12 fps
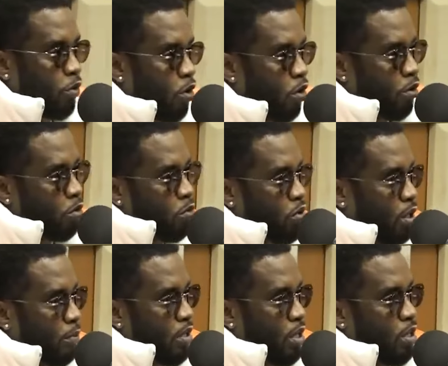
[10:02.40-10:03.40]
waiting to
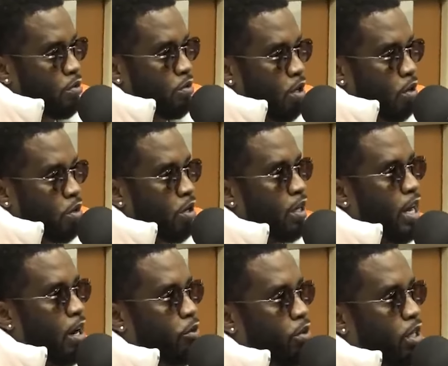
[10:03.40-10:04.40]
see how the drama will
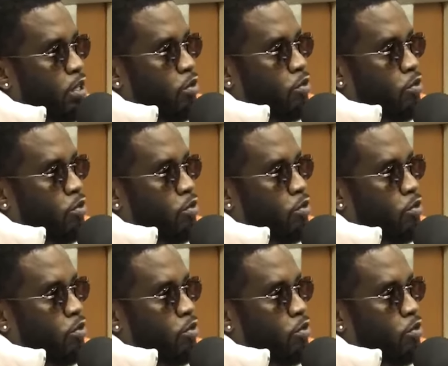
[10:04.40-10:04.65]
unfold.